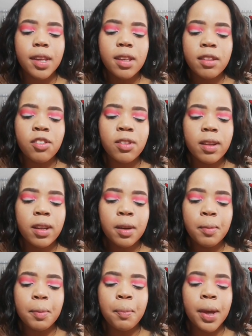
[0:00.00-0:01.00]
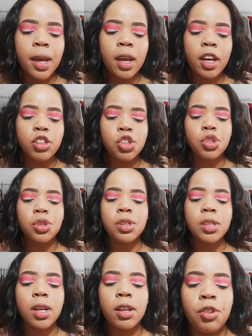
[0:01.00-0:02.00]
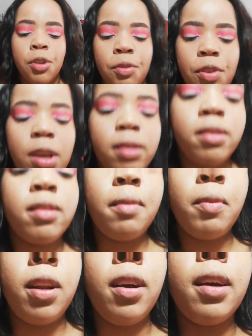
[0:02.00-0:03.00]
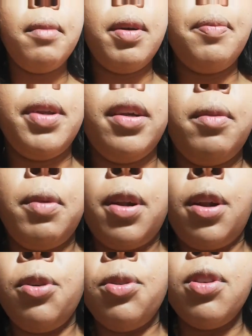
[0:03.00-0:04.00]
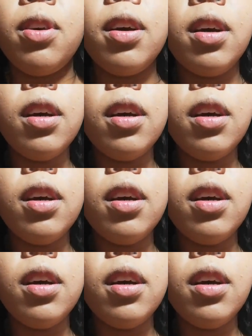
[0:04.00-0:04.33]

just a little bit pinkish. Don't know if you can see. I'm gonna come up a little closer.